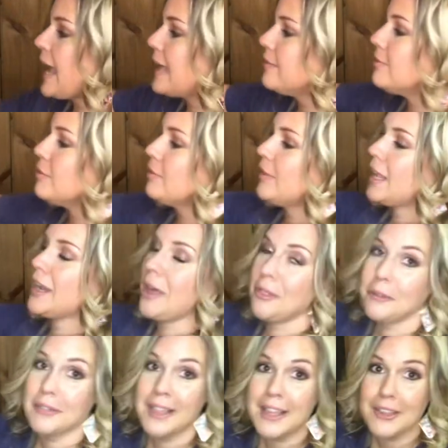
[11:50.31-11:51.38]
And another
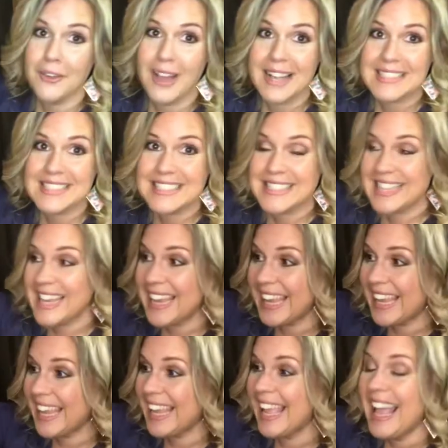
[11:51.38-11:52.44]
thing you guys
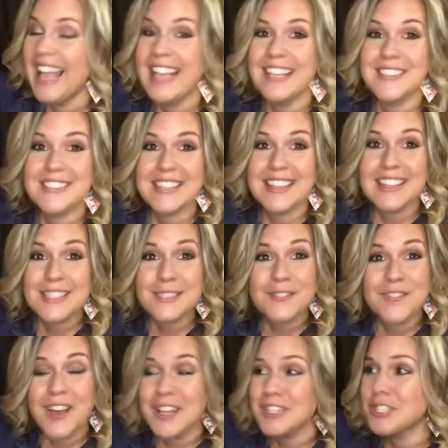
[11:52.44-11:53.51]
see, you see these
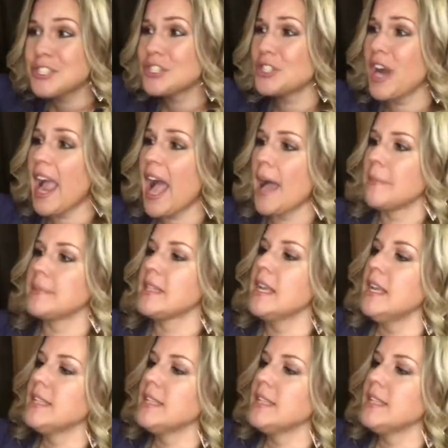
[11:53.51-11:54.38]
fun straps.